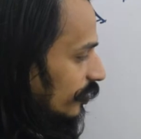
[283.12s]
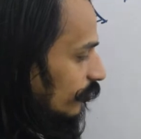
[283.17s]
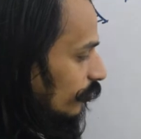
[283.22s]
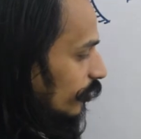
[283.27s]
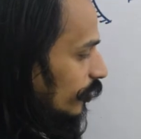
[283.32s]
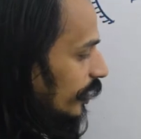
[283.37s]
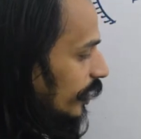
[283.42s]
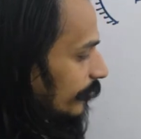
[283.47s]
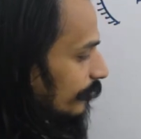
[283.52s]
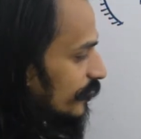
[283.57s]
then
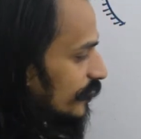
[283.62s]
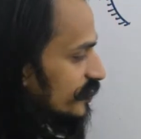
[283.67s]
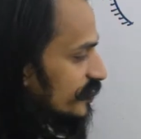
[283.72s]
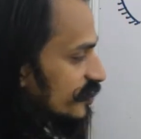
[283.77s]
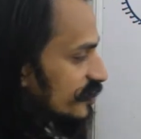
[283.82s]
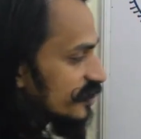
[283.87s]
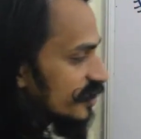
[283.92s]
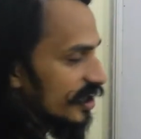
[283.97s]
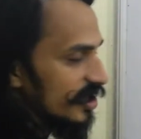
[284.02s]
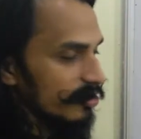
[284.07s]
what happens
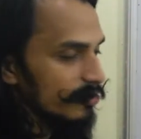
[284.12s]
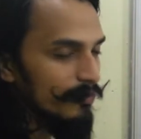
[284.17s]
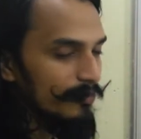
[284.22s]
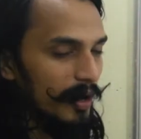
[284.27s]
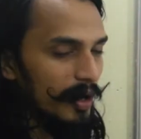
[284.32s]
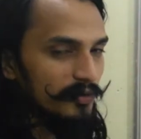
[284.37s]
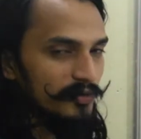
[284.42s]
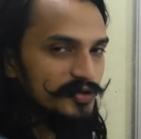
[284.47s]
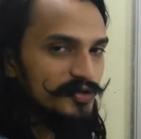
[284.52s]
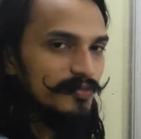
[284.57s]
is it will
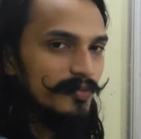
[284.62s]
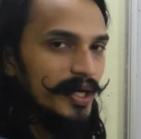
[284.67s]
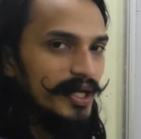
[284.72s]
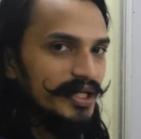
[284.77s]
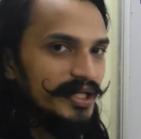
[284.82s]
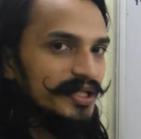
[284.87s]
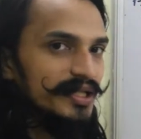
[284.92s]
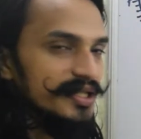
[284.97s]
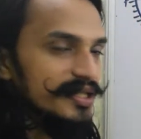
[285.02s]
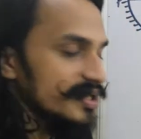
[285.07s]
bounce
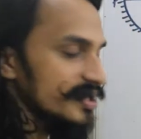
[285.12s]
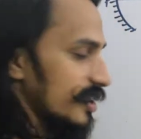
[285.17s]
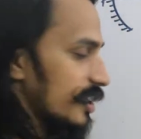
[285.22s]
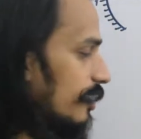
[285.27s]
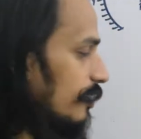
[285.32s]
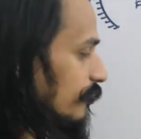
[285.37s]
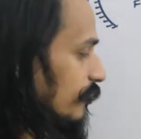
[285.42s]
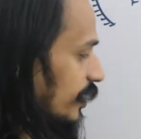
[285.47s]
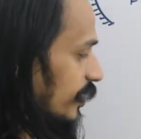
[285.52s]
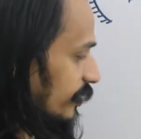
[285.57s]
back in the
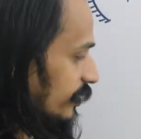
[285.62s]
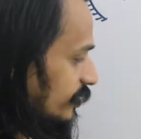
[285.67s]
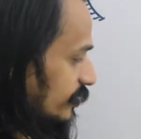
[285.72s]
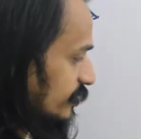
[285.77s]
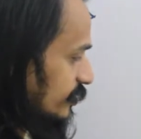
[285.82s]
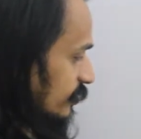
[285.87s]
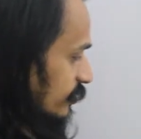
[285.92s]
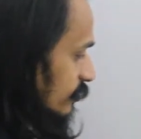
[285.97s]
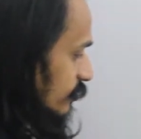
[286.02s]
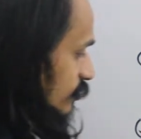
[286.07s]
same
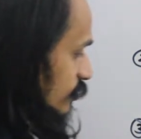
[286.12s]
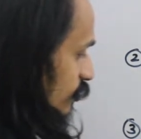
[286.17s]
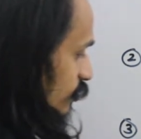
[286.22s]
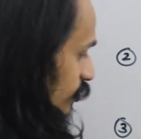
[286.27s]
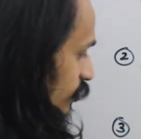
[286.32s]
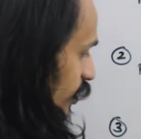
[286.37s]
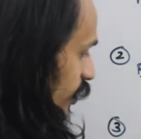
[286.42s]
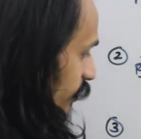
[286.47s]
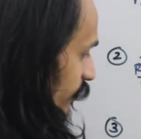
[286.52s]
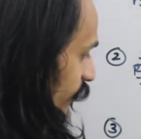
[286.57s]
direction.
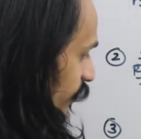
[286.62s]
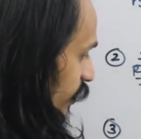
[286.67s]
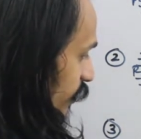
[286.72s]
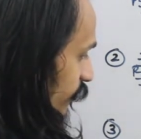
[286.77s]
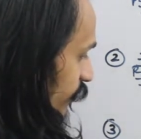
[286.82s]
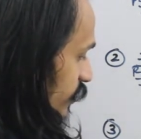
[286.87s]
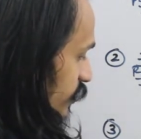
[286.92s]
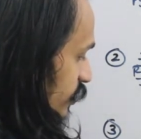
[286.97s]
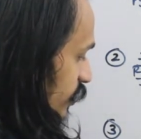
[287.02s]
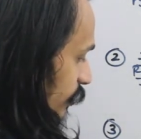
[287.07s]
So even
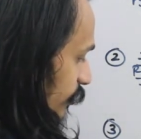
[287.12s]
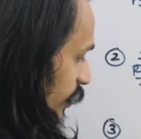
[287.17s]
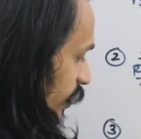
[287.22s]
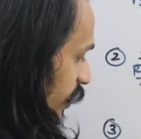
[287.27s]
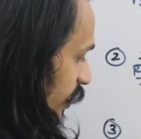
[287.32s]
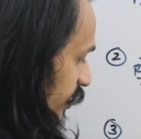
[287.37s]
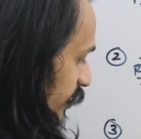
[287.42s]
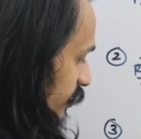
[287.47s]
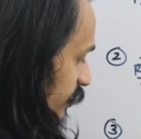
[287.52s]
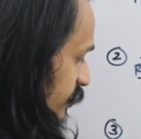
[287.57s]
if it's
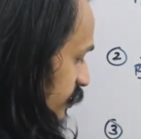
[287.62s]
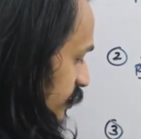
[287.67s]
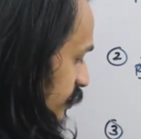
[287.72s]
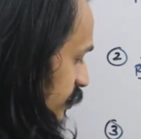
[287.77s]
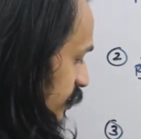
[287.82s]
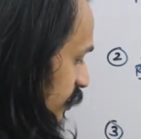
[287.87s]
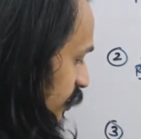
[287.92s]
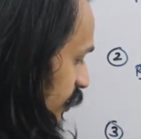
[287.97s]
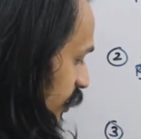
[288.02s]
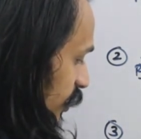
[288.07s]
coming like
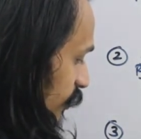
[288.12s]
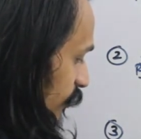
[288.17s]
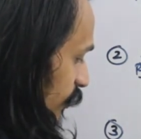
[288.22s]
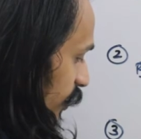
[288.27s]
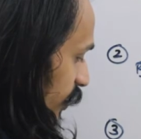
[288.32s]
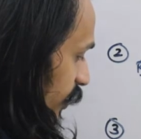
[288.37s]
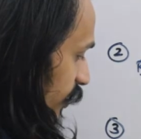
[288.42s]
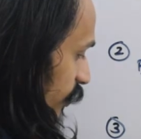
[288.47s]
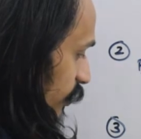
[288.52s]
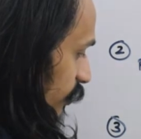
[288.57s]
this, it
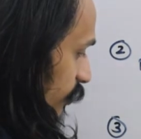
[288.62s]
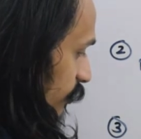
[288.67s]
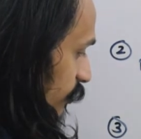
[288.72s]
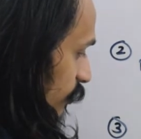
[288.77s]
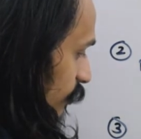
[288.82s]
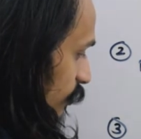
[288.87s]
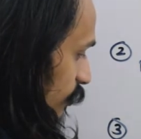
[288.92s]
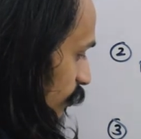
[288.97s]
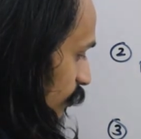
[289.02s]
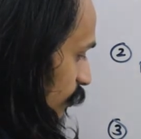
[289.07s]
will hit
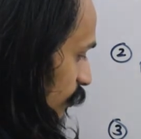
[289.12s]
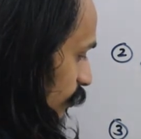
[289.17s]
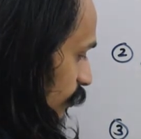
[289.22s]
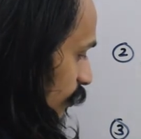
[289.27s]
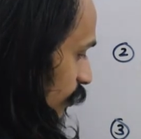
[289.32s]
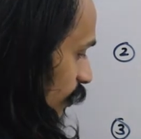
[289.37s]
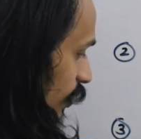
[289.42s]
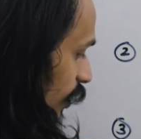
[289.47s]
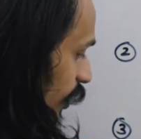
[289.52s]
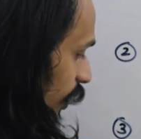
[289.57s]

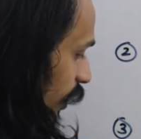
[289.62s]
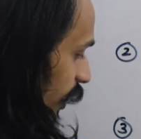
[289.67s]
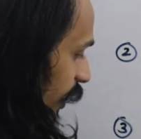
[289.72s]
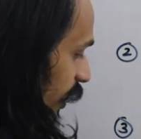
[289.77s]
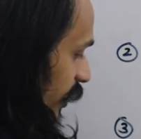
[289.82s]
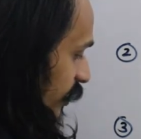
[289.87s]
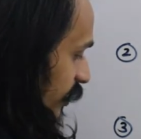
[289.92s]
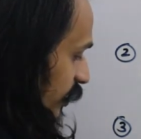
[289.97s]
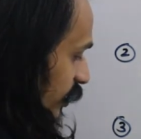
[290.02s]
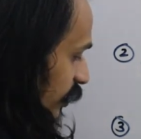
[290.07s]

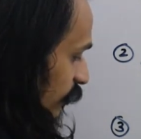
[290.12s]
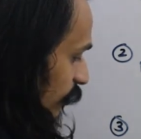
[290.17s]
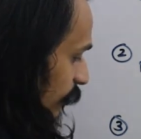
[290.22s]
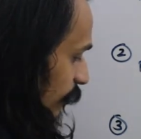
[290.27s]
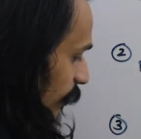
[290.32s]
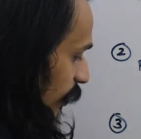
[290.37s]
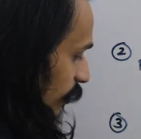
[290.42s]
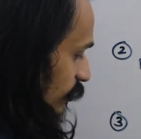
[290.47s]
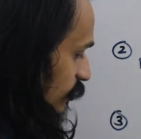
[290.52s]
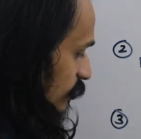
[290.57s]
and then it will
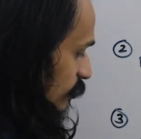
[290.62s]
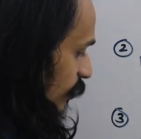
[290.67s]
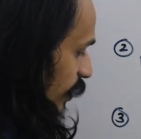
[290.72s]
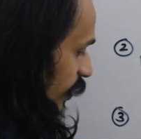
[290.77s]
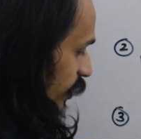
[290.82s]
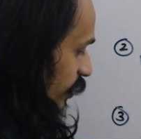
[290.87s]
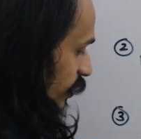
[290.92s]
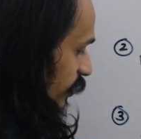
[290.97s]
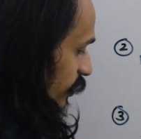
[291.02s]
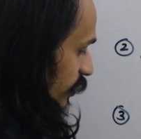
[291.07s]
bounce
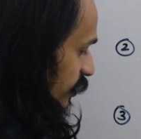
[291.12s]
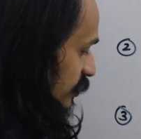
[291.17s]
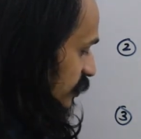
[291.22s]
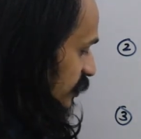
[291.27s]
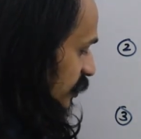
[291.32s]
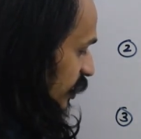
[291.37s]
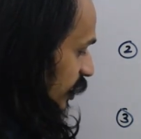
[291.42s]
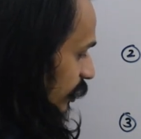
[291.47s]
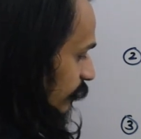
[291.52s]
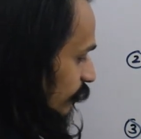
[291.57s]
back in the
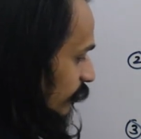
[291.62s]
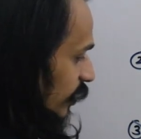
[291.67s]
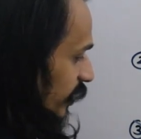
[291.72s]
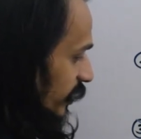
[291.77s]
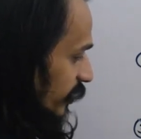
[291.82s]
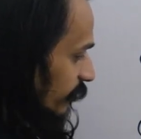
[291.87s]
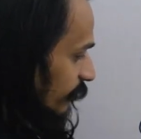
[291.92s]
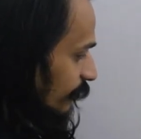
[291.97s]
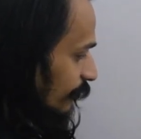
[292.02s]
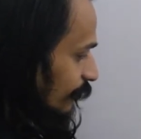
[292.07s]
same
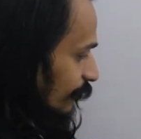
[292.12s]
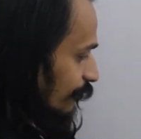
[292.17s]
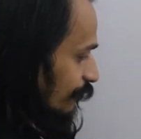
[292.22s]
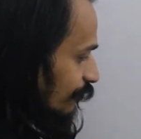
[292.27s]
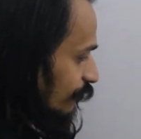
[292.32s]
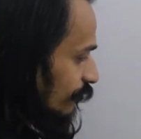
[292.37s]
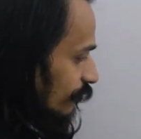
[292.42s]
line,